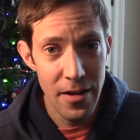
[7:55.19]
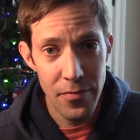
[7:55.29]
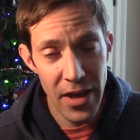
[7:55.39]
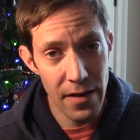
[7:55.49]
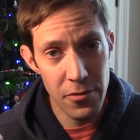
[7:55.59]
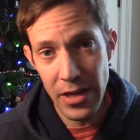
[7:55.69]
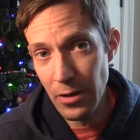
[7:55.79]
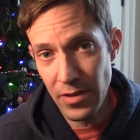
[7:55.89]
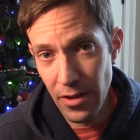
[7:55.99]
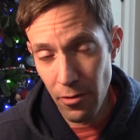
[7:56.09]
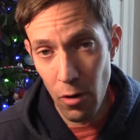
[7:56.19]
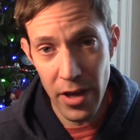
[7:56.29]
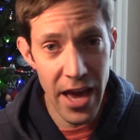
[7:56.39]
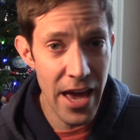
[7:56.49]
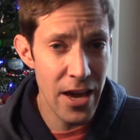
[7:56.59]
that everything was either
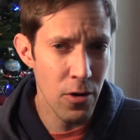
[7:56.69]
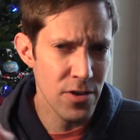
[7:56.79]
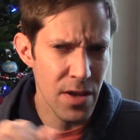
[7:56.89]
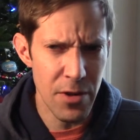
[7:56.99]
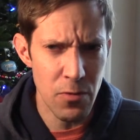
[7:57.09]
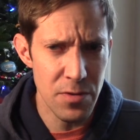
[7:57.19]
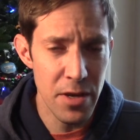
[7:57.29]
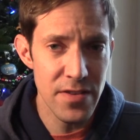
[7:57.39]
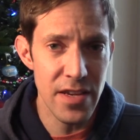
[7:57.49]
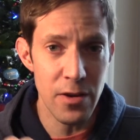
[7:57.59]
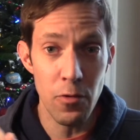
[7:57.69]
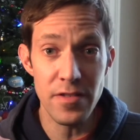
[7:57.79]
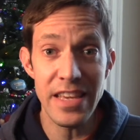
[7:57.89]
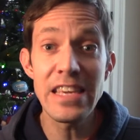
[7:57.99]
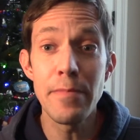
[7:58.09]
okay or something was missing
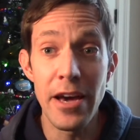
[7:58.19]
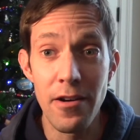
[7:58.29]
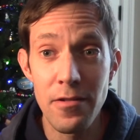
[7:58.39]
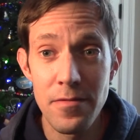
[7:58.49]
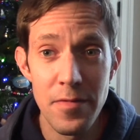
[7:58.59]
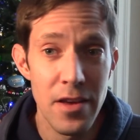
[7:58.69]
was email.